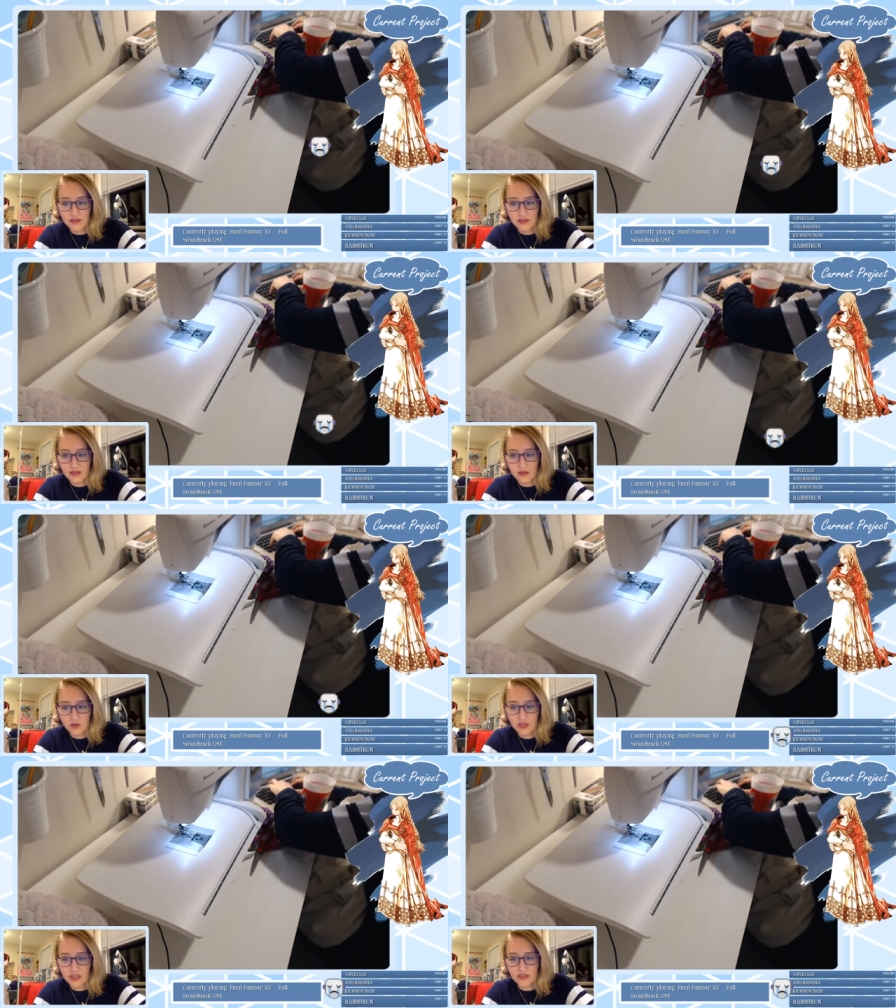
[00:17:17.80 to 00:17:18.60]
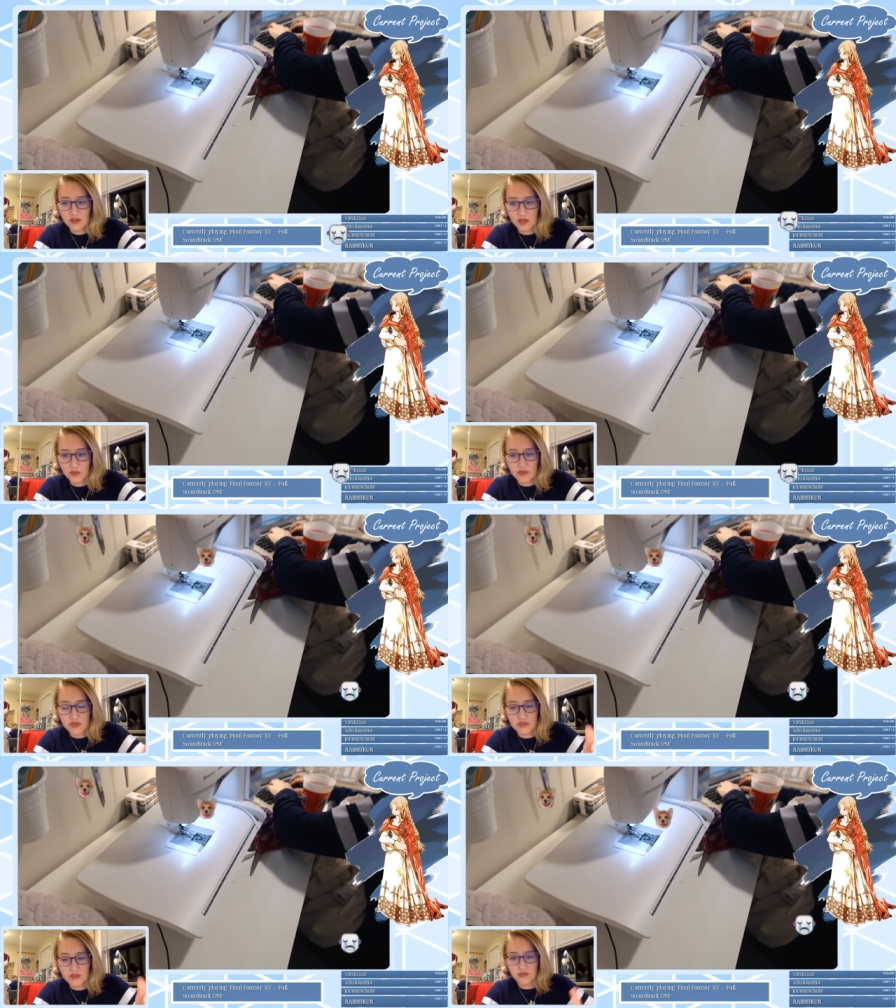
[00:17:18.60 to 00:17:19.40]
Corgi
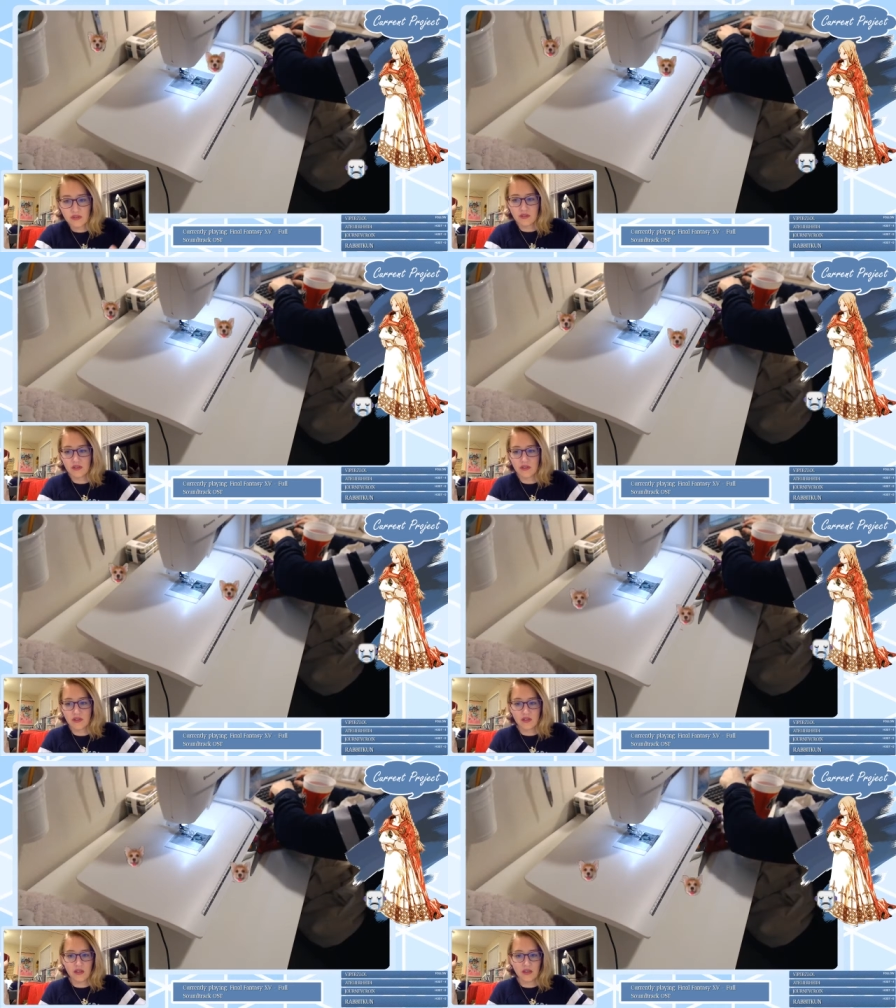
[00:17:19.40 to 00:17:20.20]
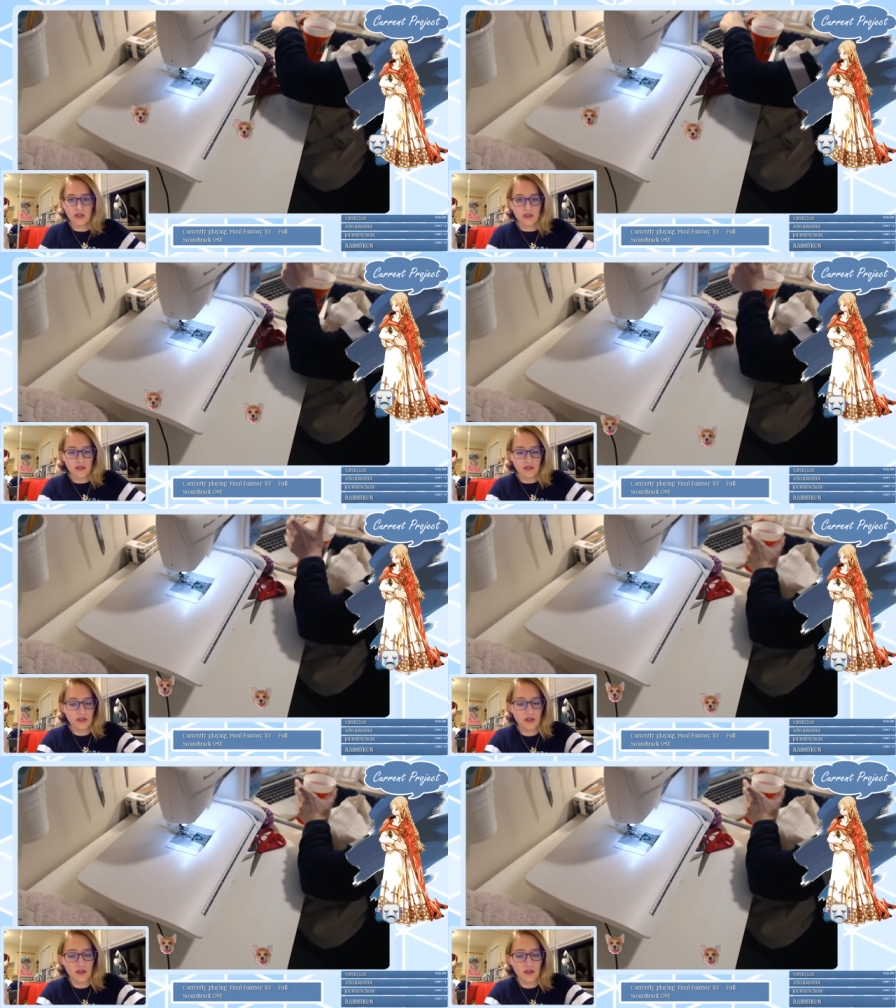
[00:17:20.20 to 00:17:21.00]
derps. No,
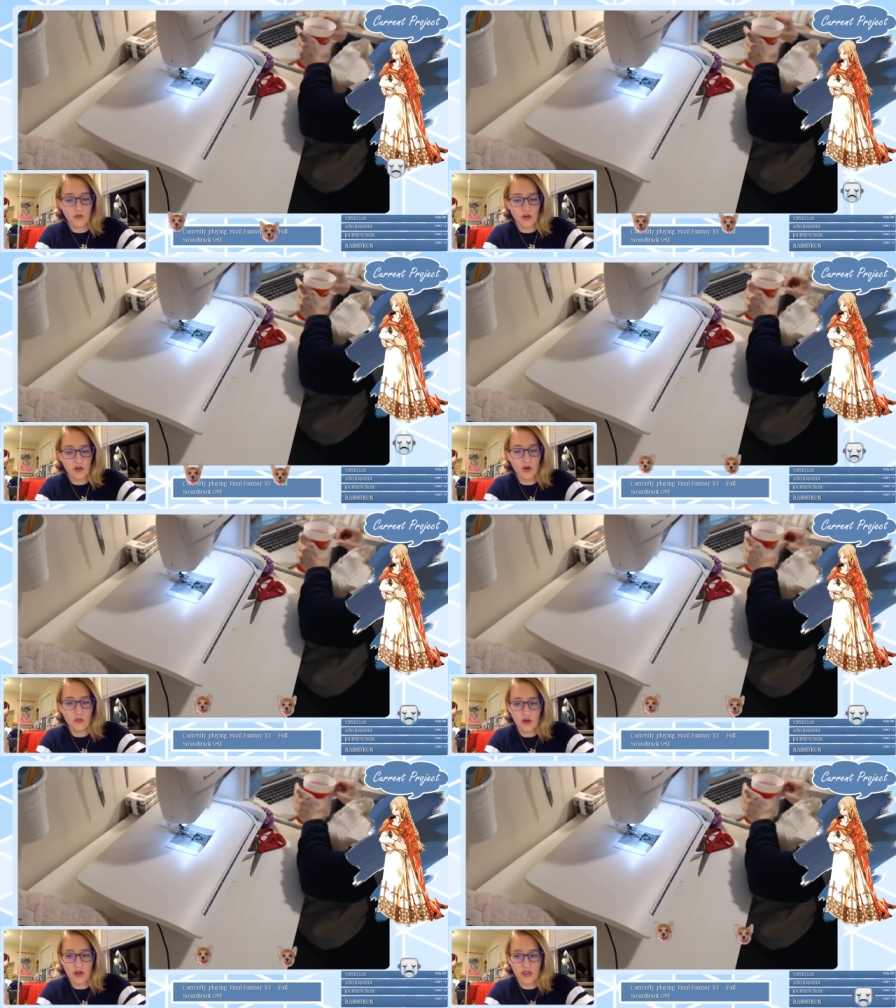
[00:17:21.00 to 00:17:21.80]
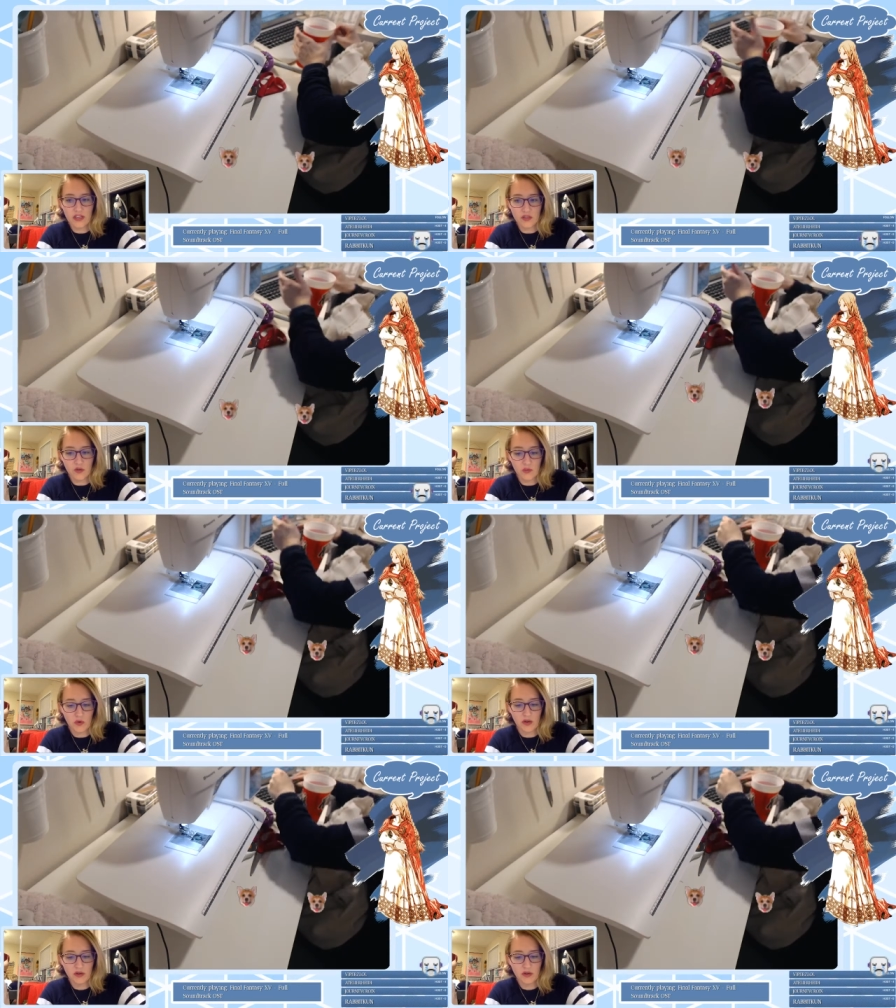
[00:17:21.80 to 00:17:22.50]
you need one, one more. At least one more.